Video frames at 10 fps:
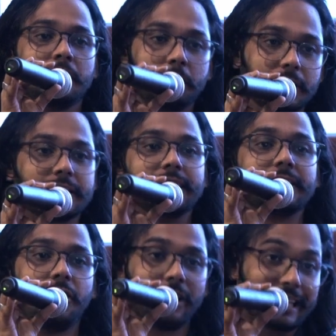a
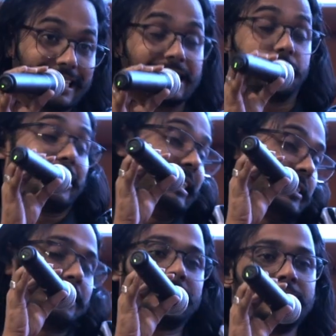person
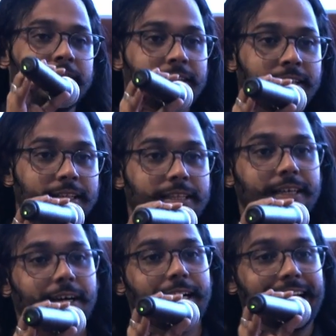orchestrates
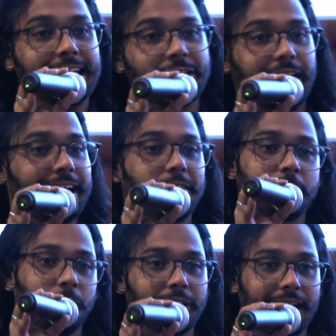the entire
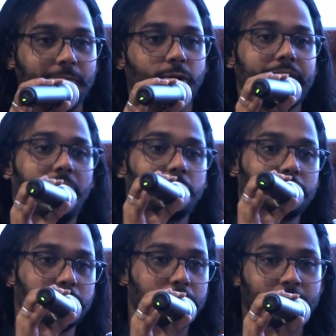program, okay, how
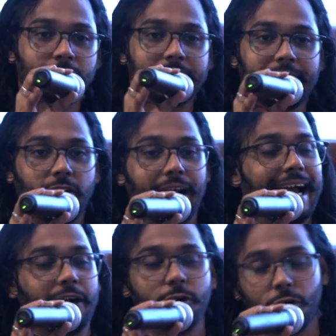to do music and all?
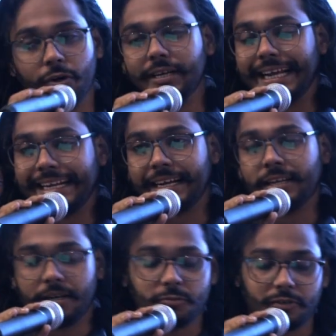I don't know the technical
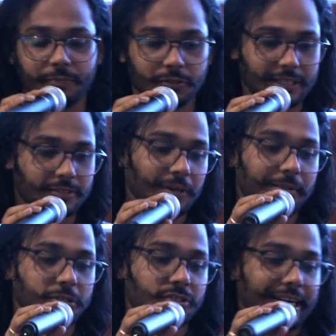terms of music, so
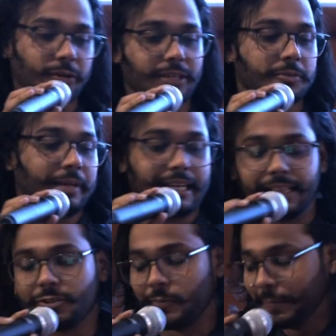I'm just trying to explain in
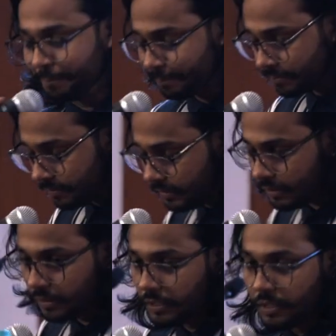this way.
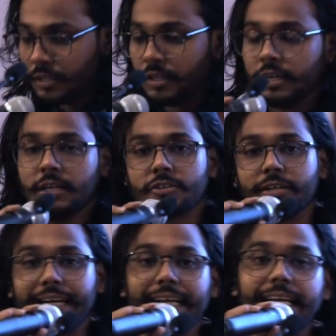So
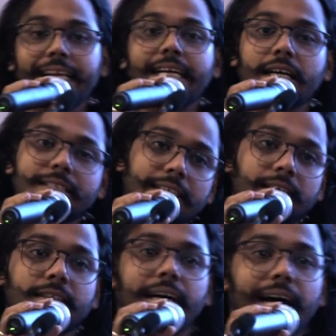technically
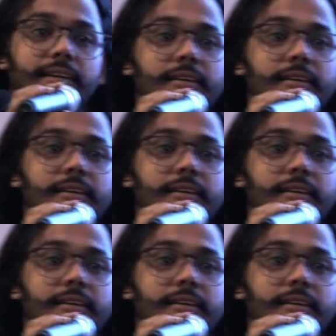consider that,